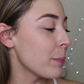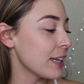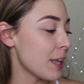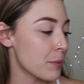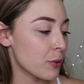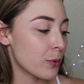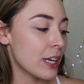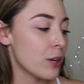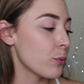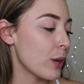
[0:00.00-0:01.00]
But let me
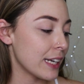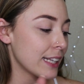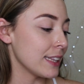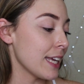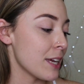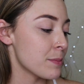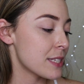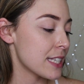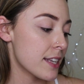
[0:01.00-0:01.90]
read it what it claims.